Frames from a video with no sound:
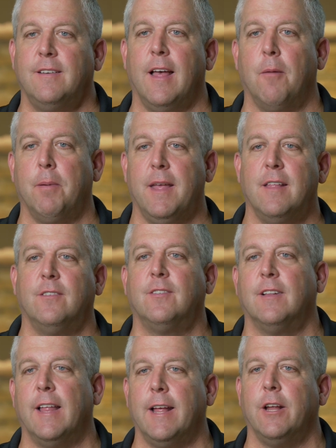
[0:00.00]
help
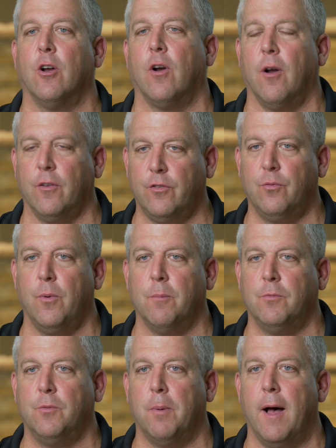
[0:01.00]
insulate your
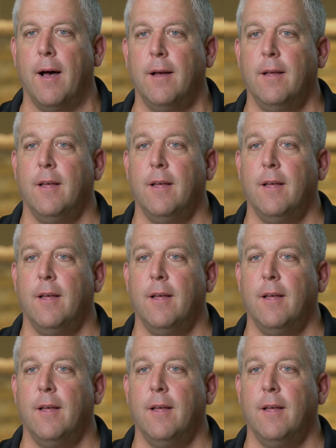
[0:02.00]
swim spa,